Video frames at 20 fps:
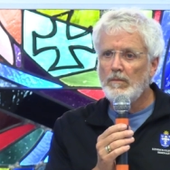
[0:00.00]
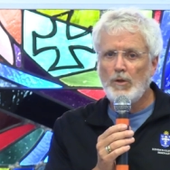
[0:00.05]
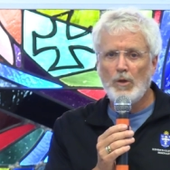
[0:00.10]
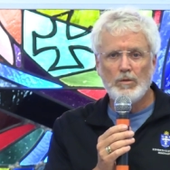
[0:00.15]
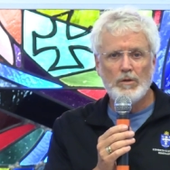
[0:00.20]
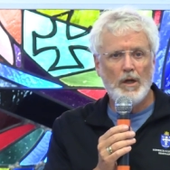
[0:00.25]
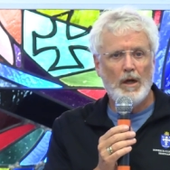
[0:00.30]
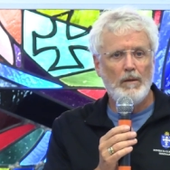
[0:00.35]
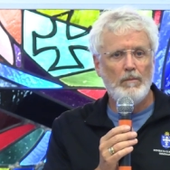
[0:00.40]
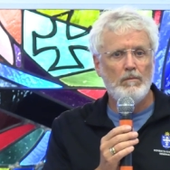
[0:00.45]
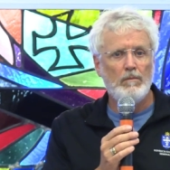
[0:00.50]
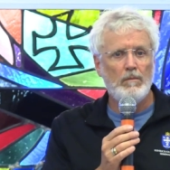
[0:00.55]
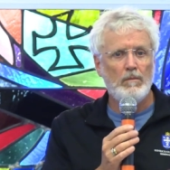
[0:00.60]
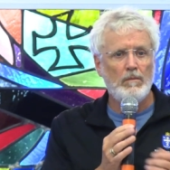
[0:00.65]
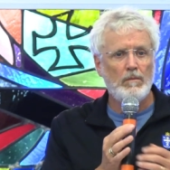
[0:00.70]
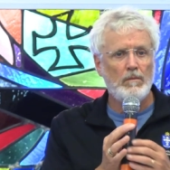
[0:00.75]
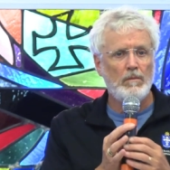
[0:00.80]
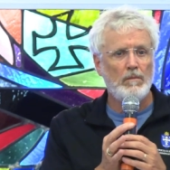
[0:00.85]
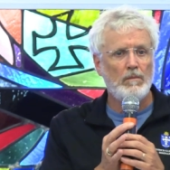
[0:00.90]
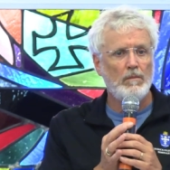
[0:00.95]
No time.
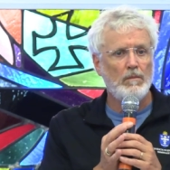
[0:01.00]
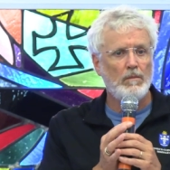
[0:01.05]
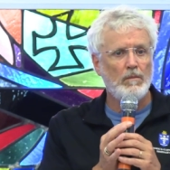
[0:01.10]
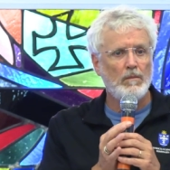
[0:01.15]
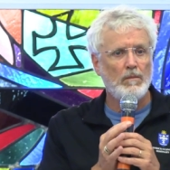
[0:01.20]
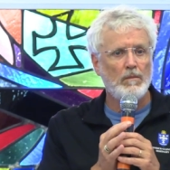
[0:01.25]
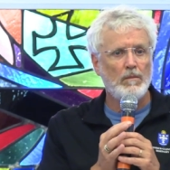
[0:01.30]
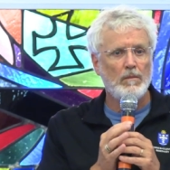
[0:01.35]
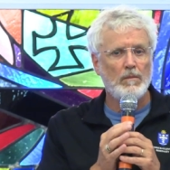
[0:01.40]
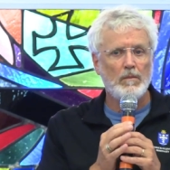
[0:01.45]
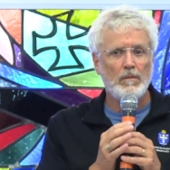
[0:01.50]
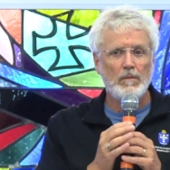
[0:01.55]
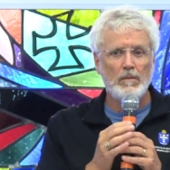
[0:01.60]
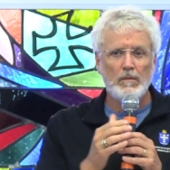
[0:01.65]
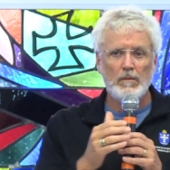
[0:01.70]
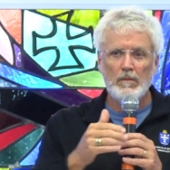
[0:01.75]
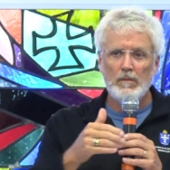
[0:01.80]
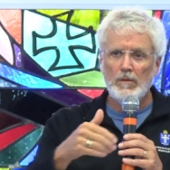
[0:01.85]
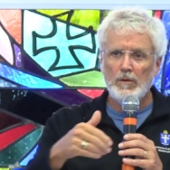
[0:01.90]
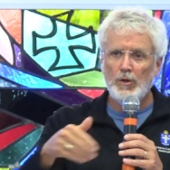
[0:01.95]

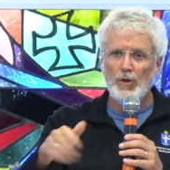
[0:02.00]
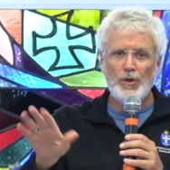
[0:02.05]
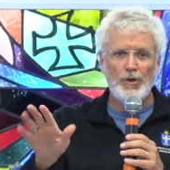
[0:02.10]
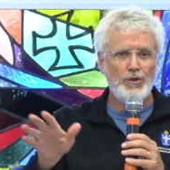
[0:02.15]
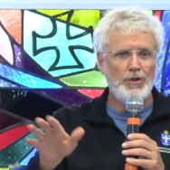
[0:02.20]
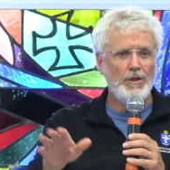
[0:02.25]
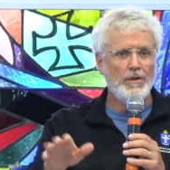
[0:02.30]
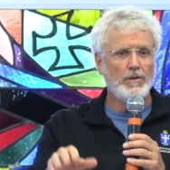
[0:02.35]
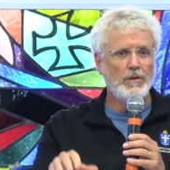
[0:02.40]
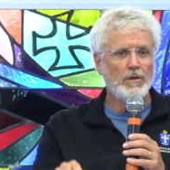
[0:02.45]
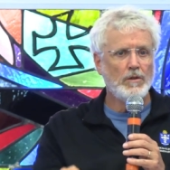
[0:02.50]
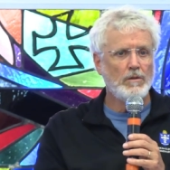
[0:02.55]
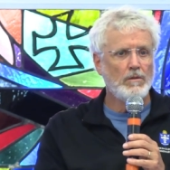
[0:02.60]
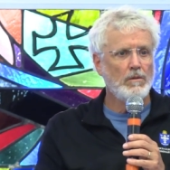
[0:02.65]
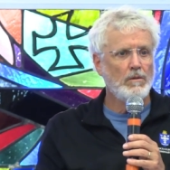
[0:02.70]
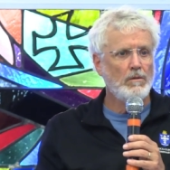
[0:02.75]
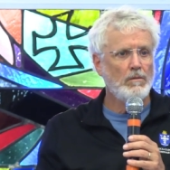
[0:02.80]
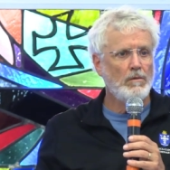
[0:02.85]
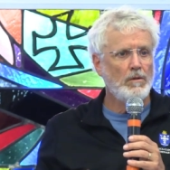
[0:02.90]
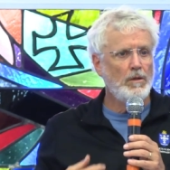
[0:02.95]
Go to
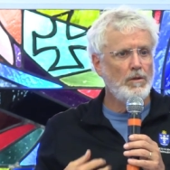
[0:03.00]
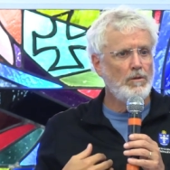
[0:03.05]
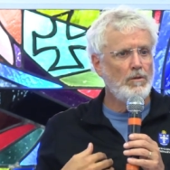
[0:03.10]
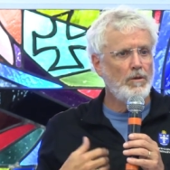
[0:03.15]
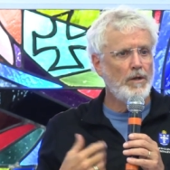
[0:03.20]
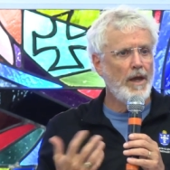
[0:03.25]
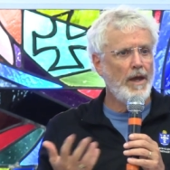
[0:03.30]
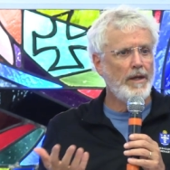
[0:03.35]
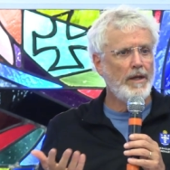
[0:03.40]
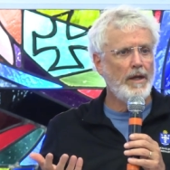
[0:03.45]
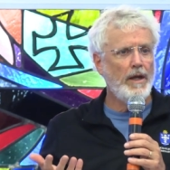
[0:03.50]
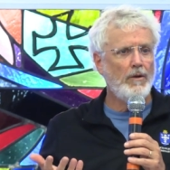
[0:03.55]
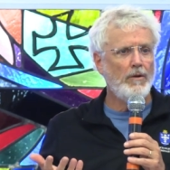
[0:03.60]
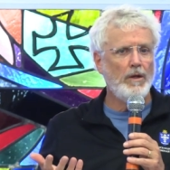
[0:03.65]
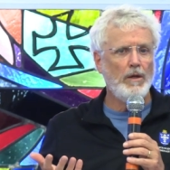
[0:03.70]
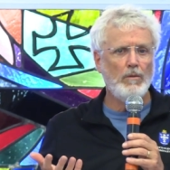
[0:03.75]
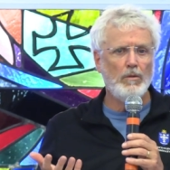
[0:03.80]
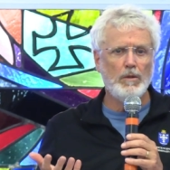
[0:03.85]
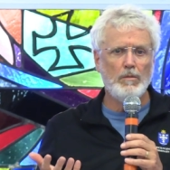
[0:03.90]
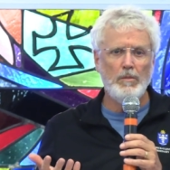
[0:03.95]
Jesus. What are you doing hanging out
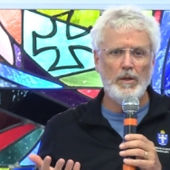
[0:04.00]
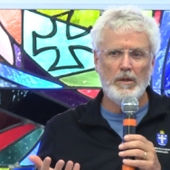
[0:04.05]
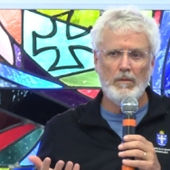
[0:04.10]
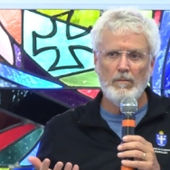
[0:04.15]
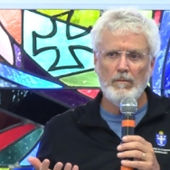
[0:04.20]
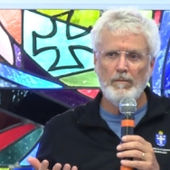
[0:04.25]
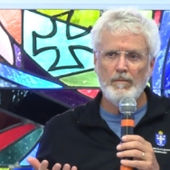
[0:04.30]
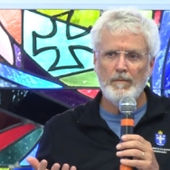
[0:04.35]
here with me?